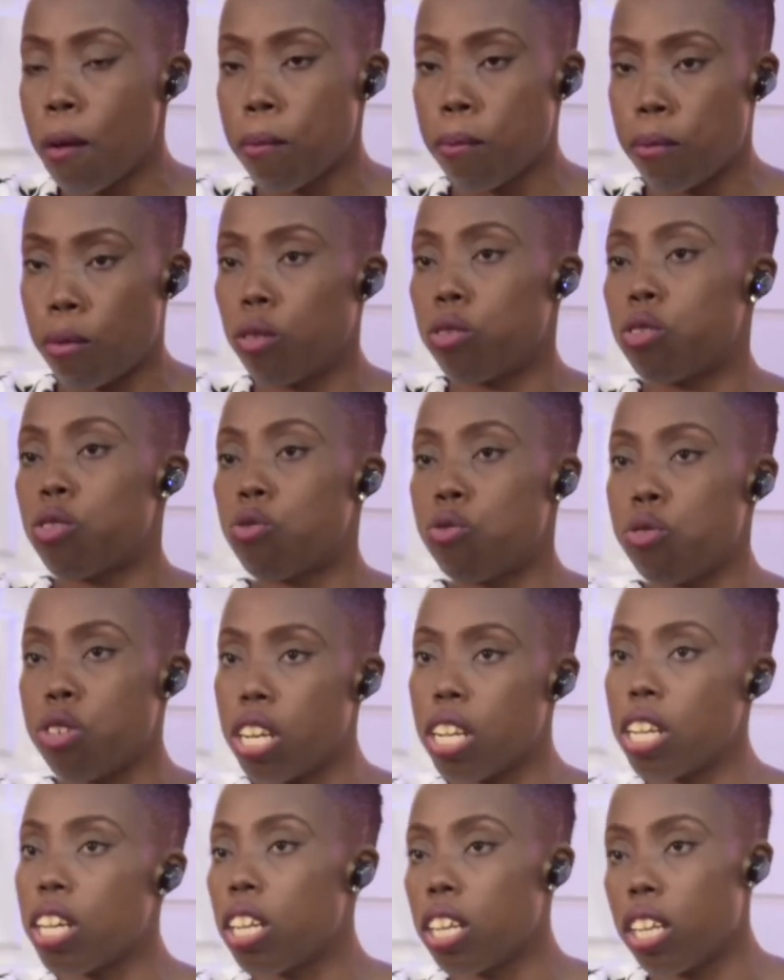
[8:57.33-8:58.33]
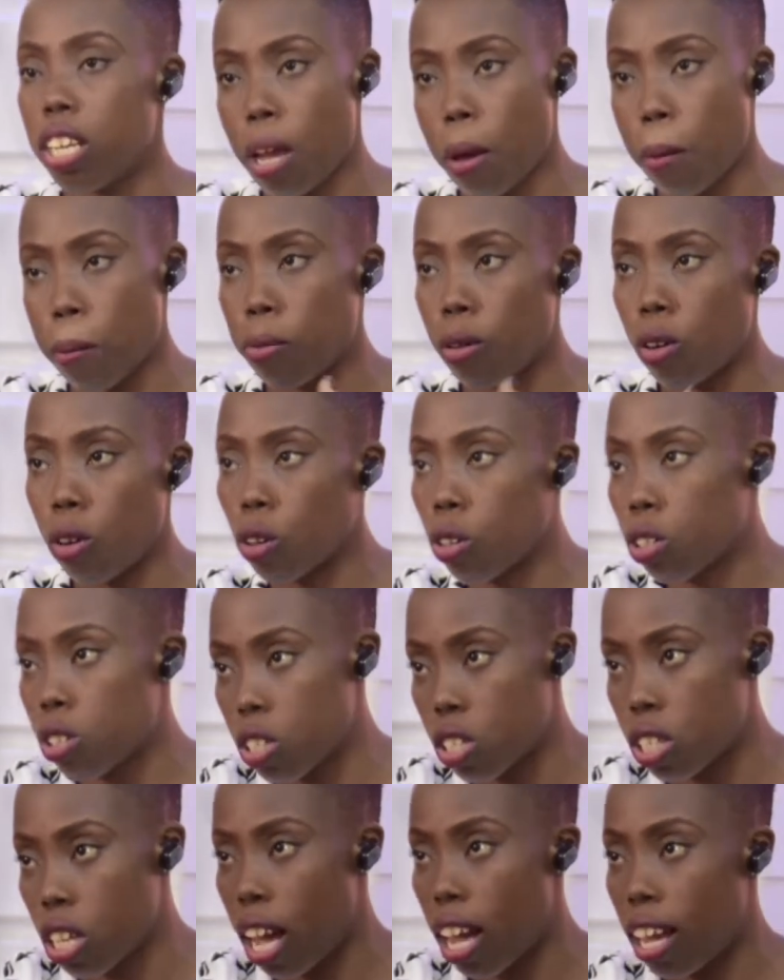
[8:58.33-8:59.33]
But really, they are
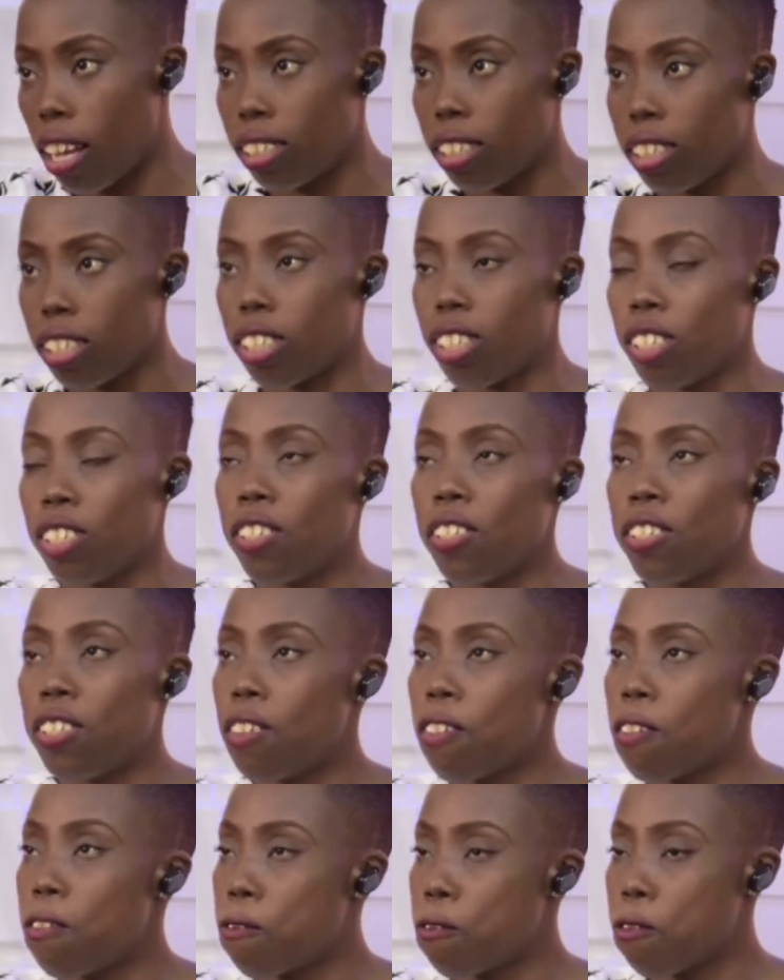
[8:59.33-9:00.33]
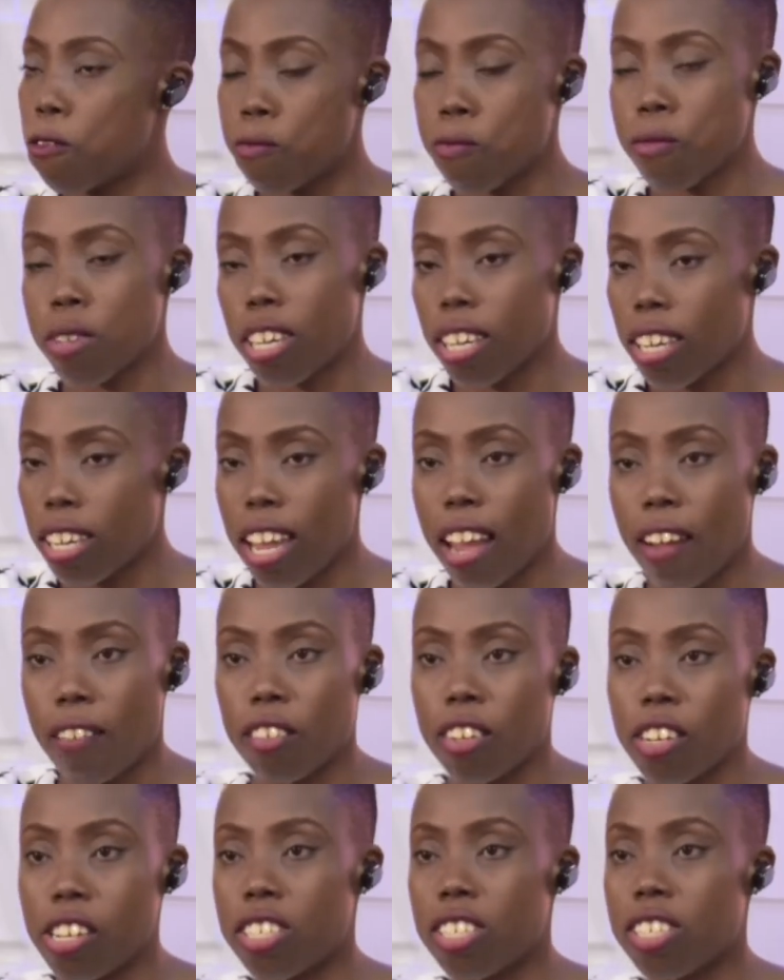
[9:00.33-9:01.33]
blocks. And for me,
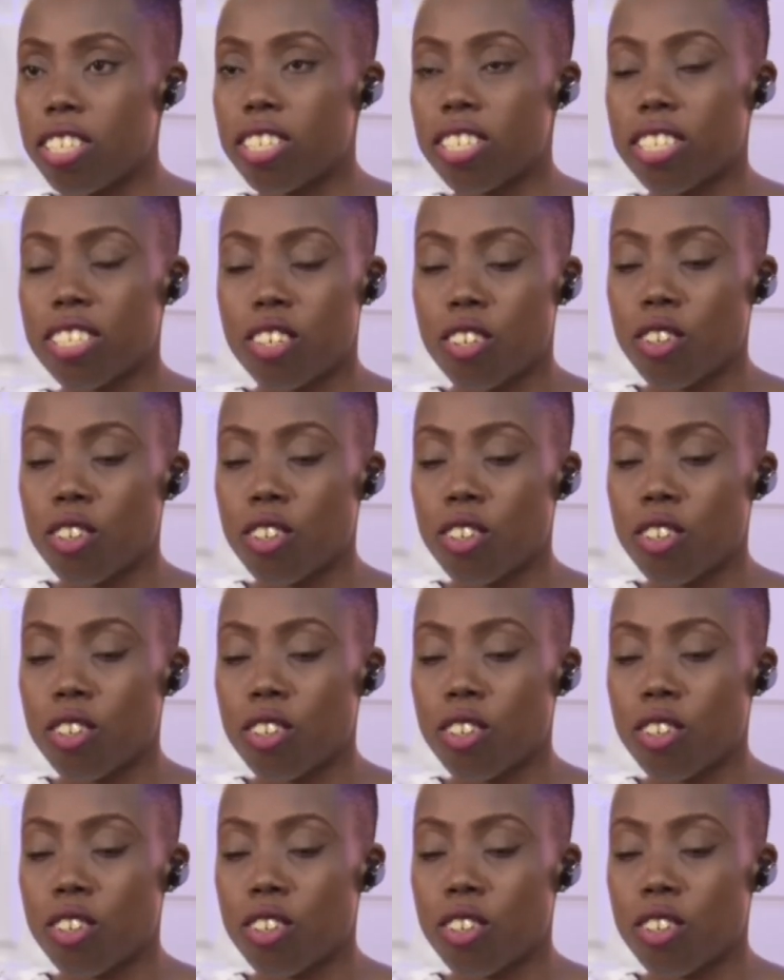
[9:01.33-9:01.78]
I've just,